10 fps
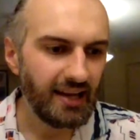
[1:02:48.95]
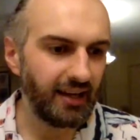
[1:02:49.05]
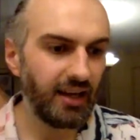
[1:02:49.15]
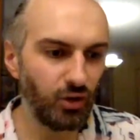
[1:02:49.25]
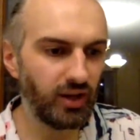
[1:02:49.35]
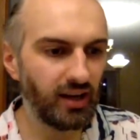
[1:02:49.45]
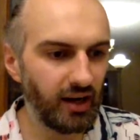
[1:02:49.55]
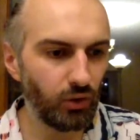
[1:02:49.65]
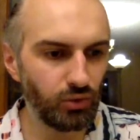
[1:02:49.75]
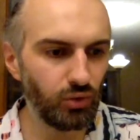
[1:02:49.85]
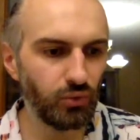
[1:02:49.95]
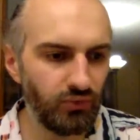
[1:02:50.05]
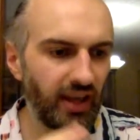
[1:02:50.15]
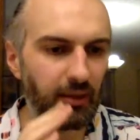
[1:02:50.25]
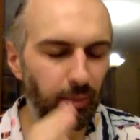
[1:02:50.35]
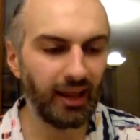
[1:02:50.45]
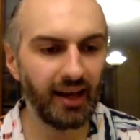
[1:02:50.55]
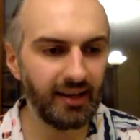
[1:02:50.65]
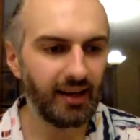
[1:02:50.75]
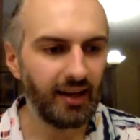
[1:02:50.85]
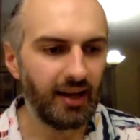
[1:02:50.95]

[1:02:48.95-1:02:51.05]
tell you there how to do fake blood.